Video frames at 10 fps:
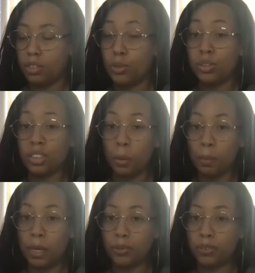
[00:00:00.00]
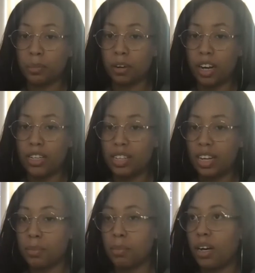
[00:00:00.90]
to some people's surprise,
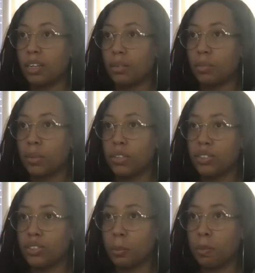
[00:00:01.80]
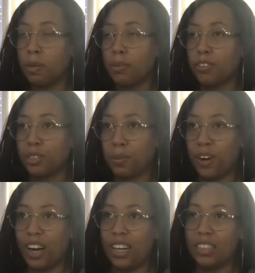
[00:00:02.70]
not to mine, but to some people's
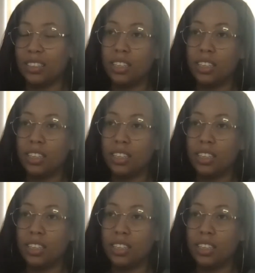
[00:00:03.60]
surprise,